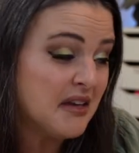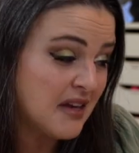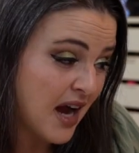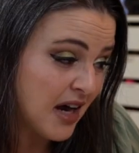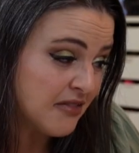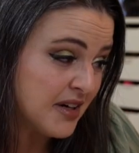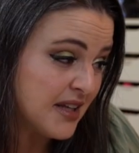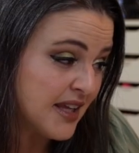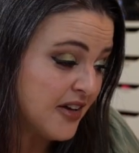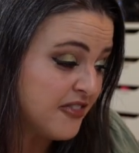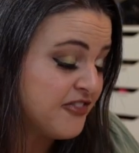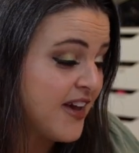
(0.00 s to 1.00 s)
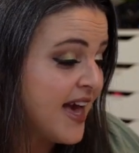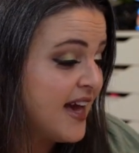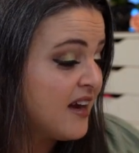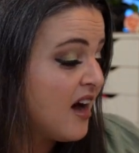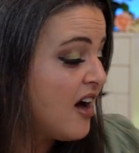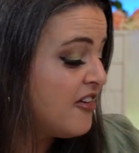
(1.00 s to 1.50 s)
not really a
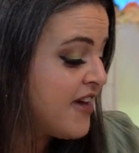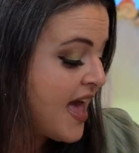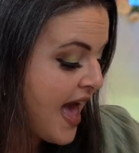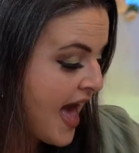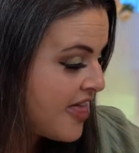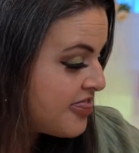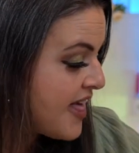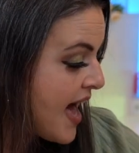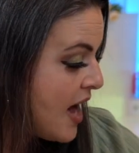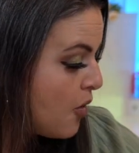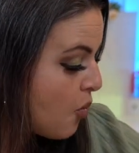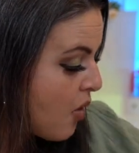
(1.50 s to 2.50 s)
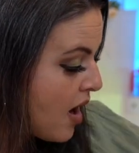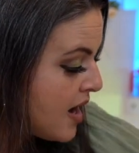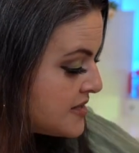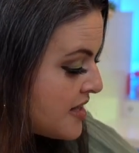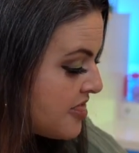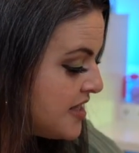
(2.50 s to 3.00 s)
fan of, and that
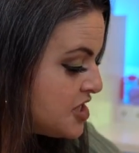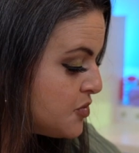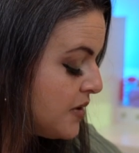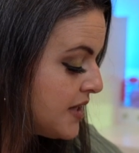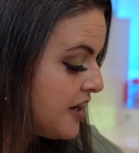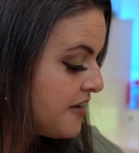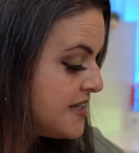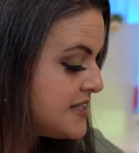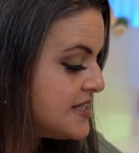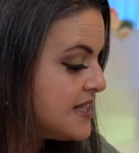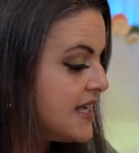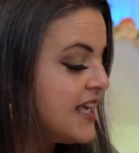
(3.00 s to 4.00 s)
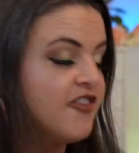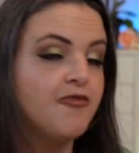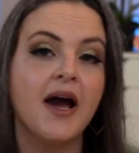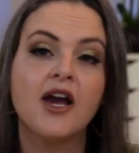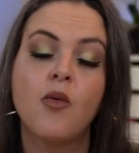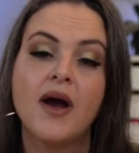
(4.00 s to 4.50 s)
was this one here. This is the Give
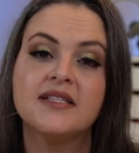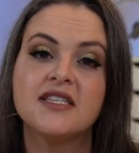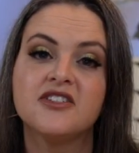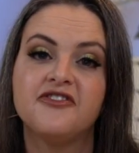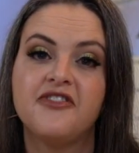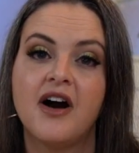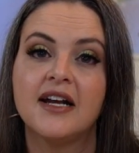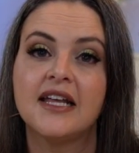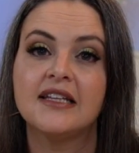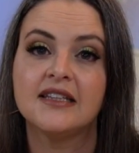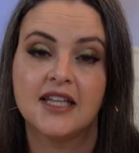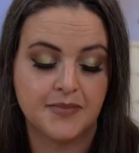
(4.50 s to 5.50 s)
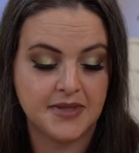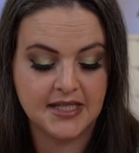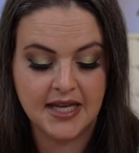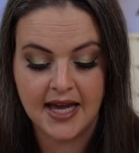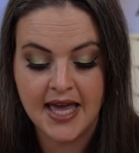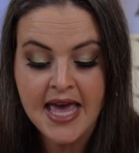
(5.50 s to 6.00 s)
by Gwen Stefani
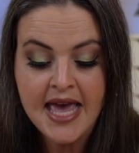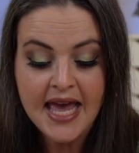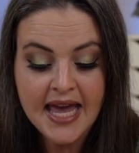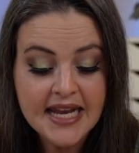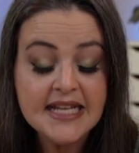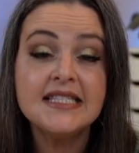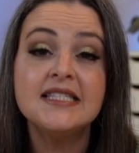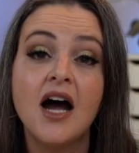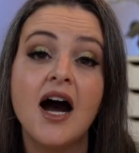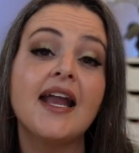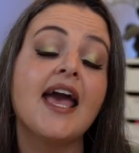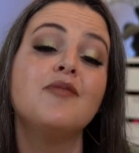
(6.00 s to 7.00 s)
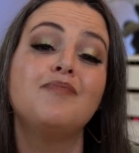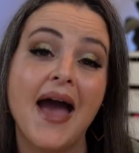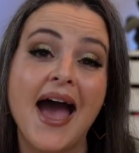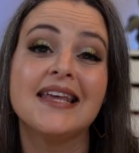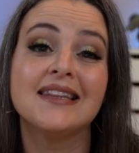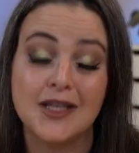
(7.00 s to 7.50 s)
lipstick. It is not a
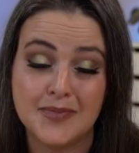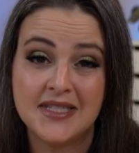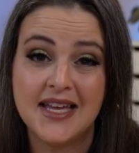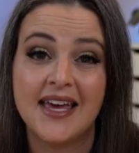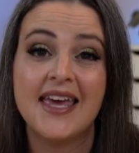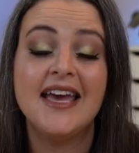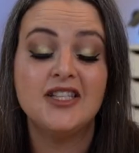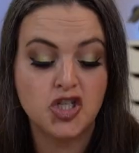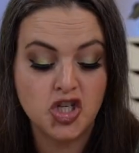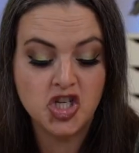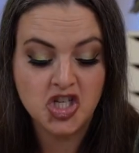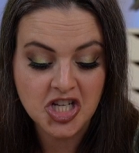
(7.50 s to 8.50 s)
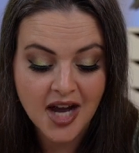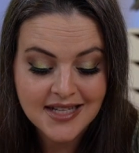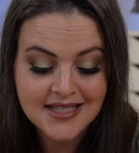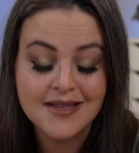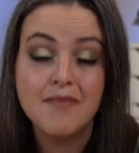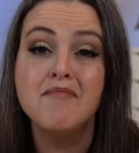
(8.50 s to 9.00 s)
bad lipstick. It's
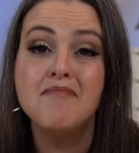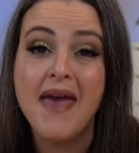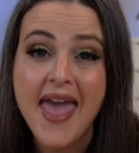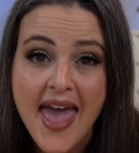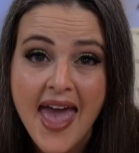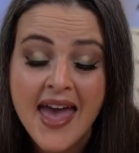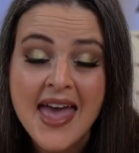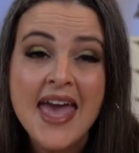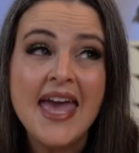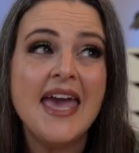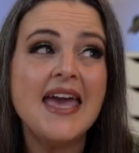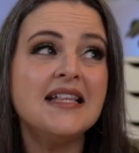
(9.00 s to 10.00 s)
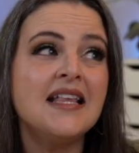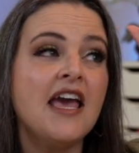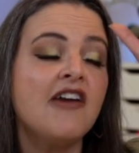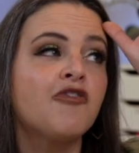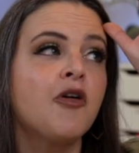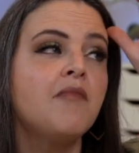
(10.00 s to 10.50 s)
just meh.
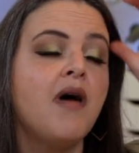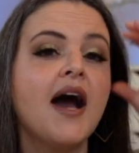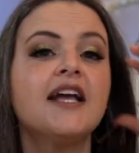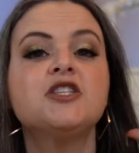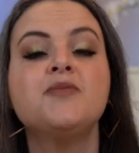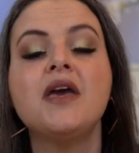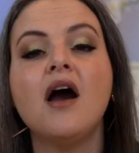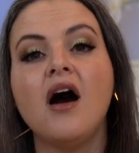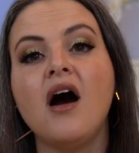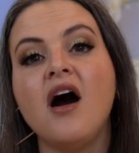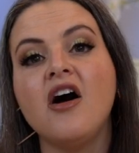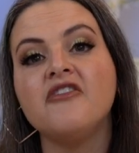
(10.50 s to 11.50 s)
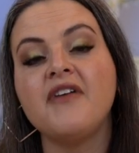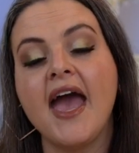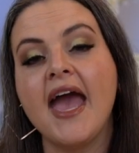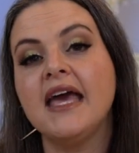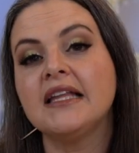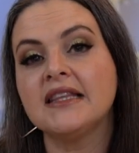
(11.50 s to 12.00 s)
It reminds me of
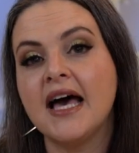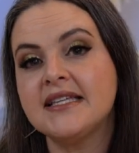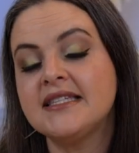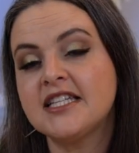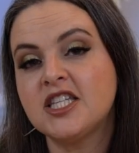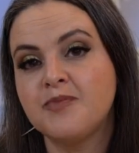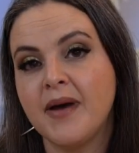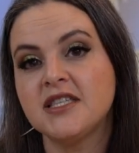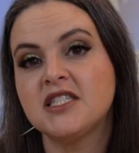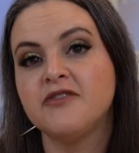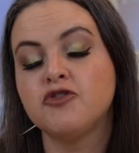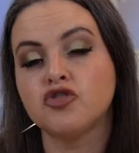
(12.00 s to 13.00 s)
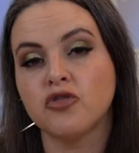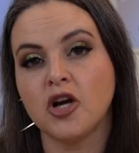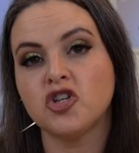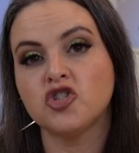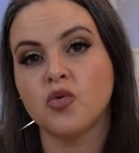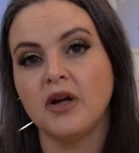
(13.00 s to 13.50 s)
a less expensive
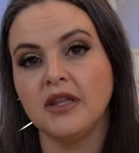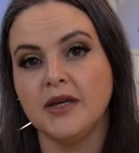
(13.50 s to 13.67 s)
drugstore